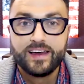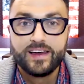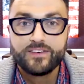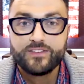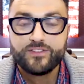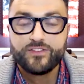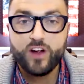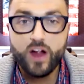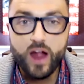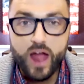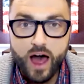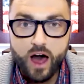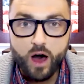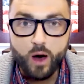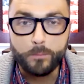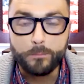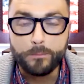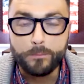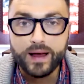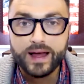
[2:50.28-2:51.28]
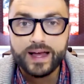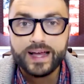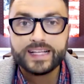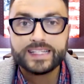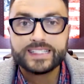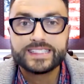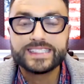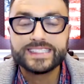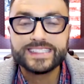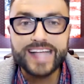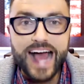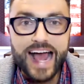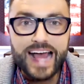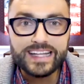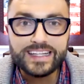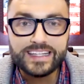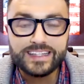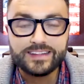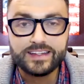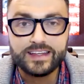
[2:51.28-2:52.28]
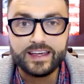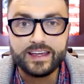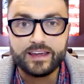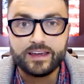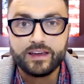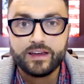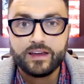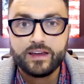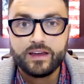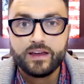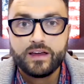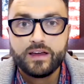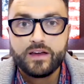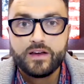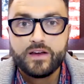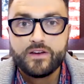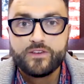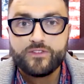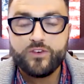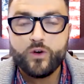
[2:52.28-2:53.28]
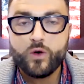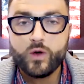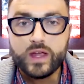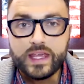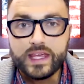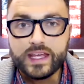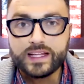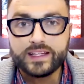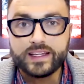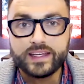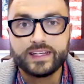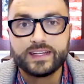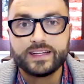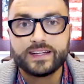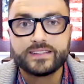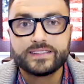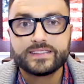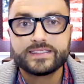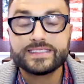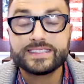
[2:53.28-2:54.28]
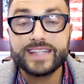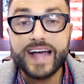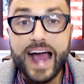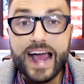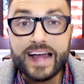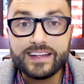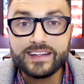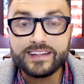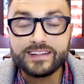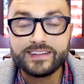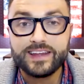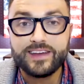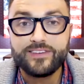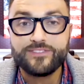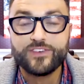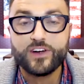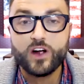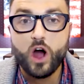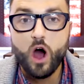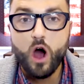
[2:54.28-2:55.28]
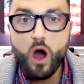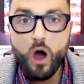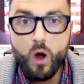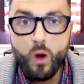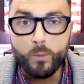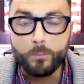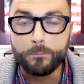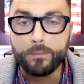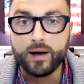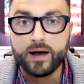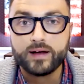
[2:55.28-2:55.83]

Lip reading: for help, silently for healing, silently for hope.